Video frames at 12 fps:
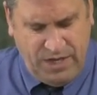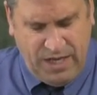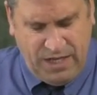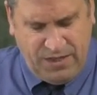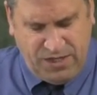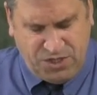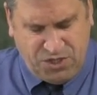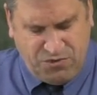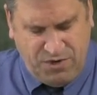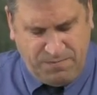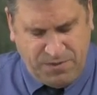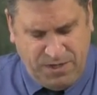And they
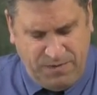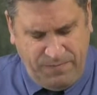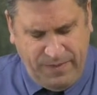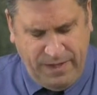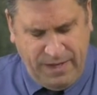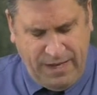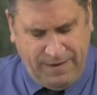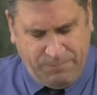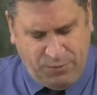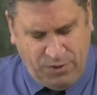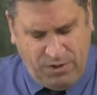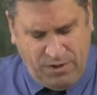stripped him and
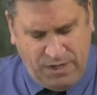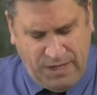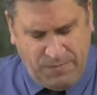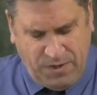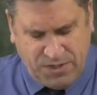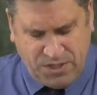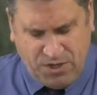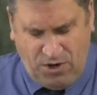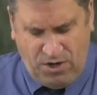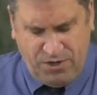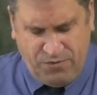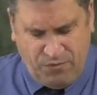put on him a
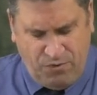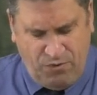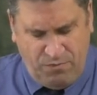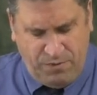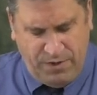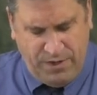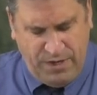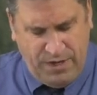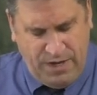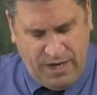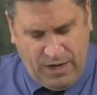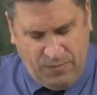scarlet robe.
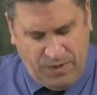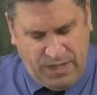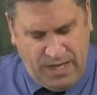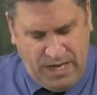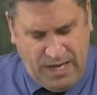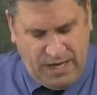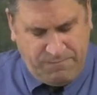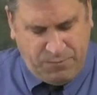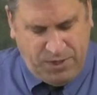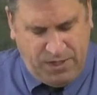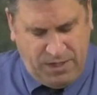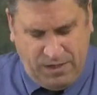And when they had
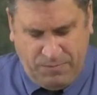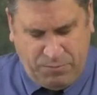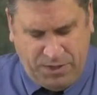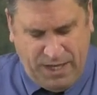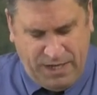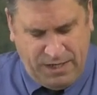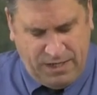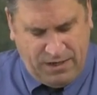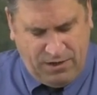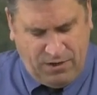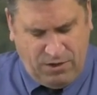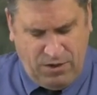pitted, uh,
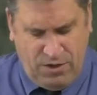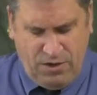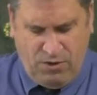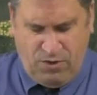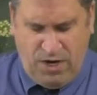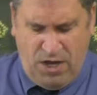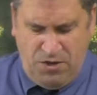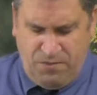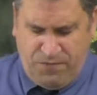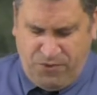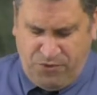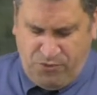a crown
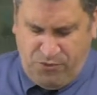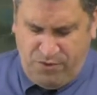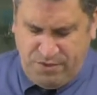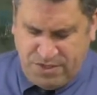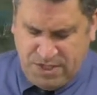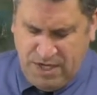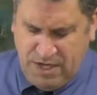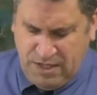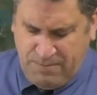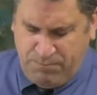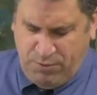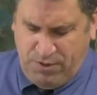of thorns,
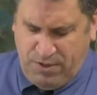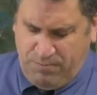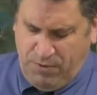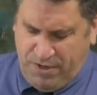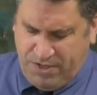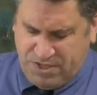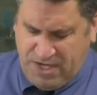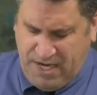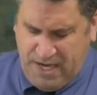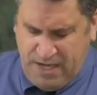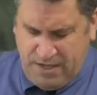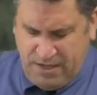they put it upon his
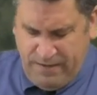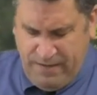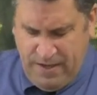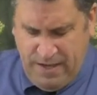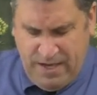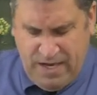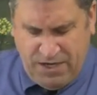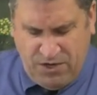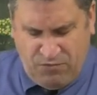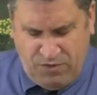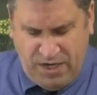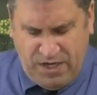head and a
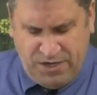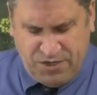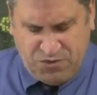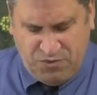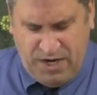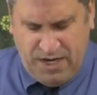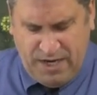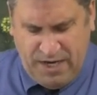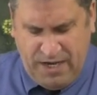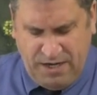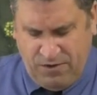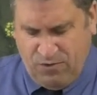reed in his right
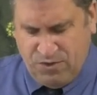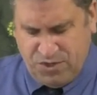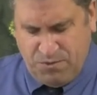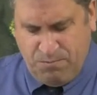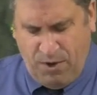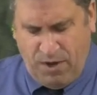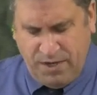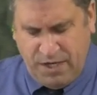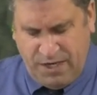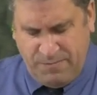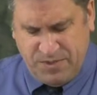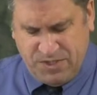hand. Of course, they're mocking
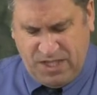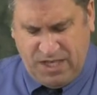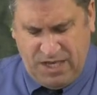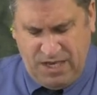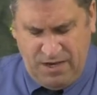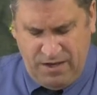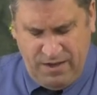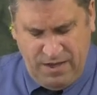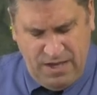him as the king.